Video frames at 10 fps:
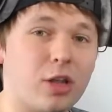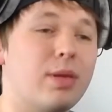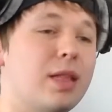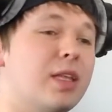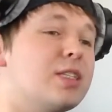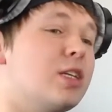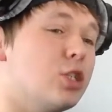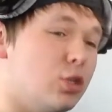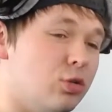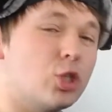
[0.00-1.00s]
going to be listening
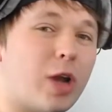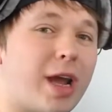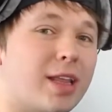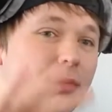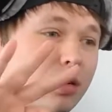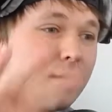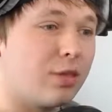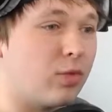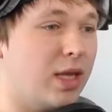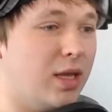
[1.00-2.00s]
to track number
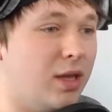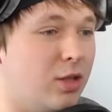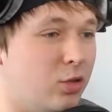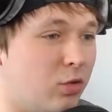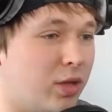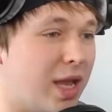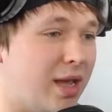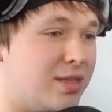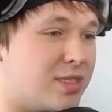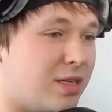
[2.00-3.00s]
three, known
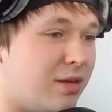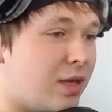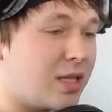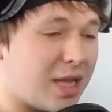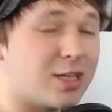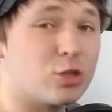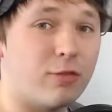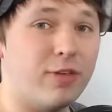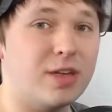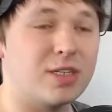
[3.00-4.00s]
as
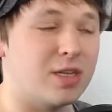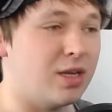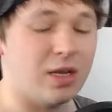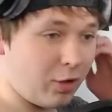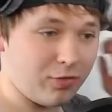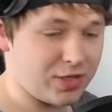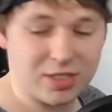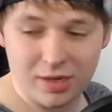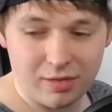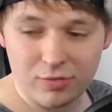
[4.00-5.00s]
Catastrophist.
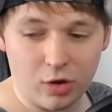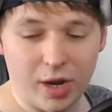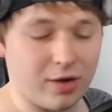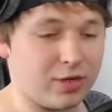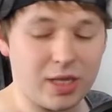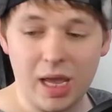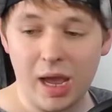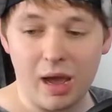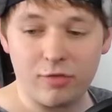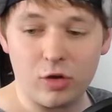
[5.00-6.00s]
Obviously, I've not heard it yet.
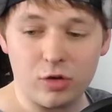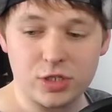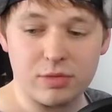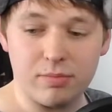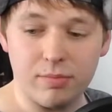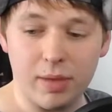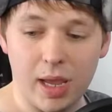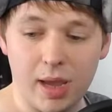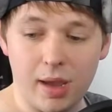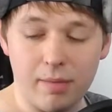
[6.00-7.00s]
I've got some
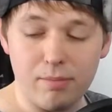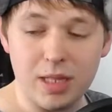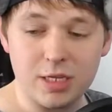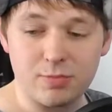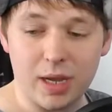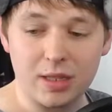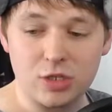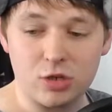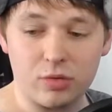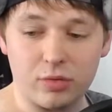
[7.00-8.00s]
uh, meanings behind the
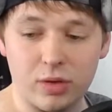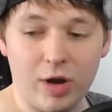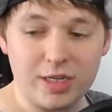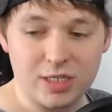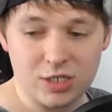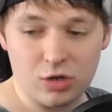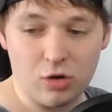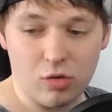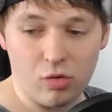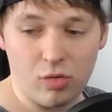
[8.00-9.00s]
song ready to
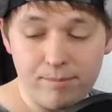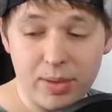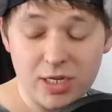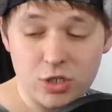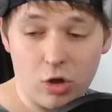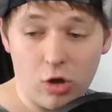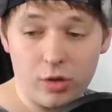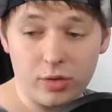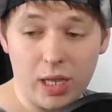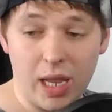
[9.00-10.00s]
go based
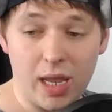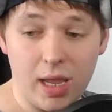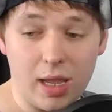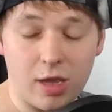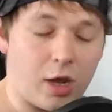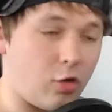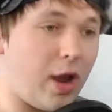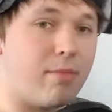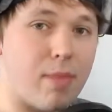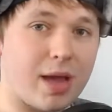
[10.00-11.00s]
on a, a
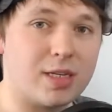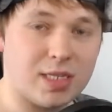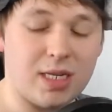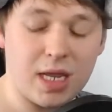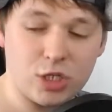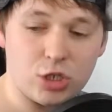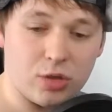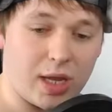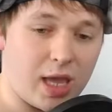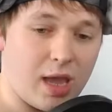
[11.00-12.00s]
Kerrang! Magazine issue
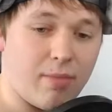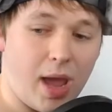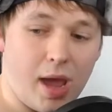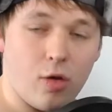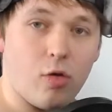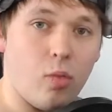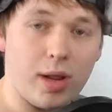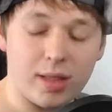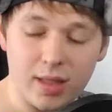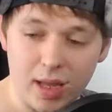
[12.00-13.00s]
that came out
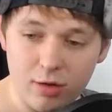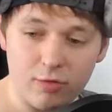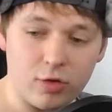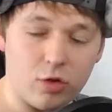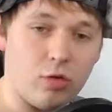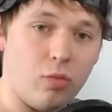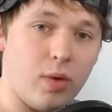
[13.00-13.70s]
with an interview